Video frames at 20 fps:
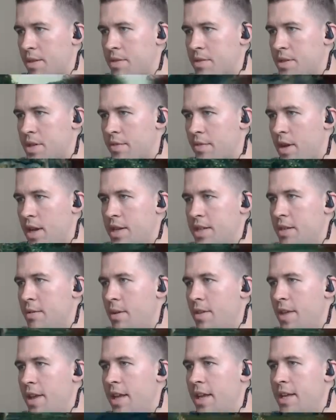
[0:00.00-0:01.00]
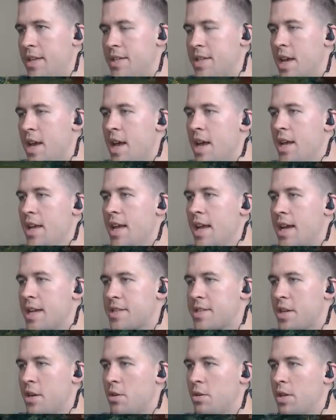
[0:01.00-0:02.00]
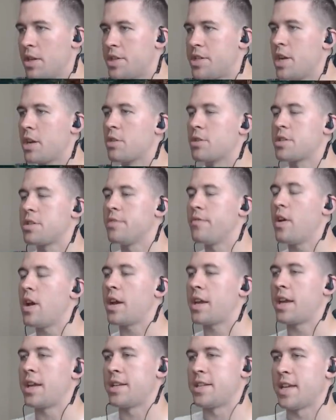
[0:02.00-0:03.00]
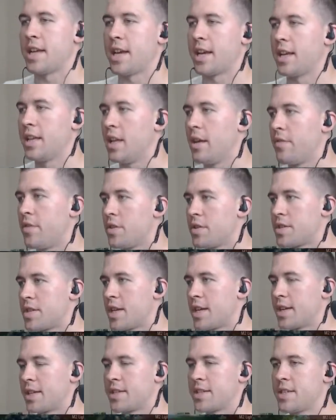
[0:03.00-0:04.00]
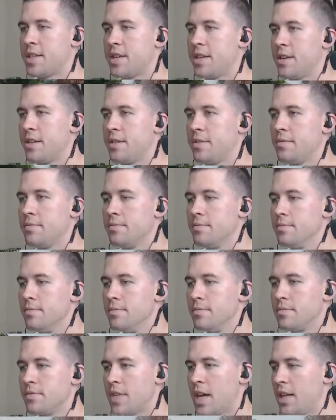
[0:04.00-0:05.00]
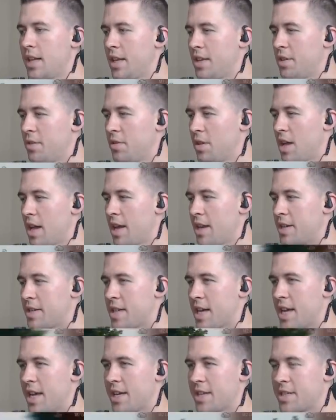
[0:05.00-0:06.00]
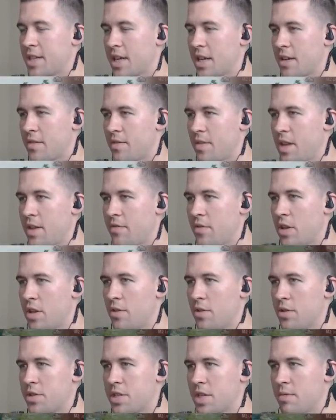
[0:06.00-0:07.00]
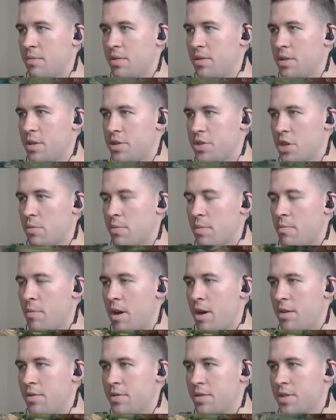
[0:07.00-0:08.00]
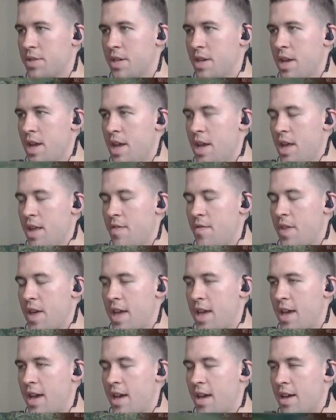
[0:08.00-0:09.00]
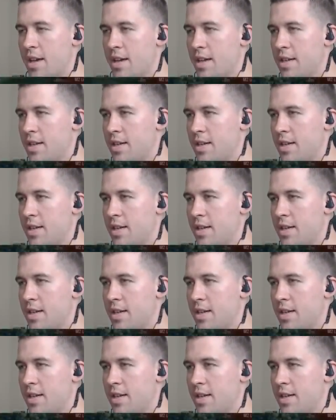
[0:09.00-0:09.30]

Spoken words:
ourselves out. Is that what I think it is? Yeah, it's the early Czechoslovakian tank. I love those things. I like their line of tanks. Like, even though they're similar to German models, they, I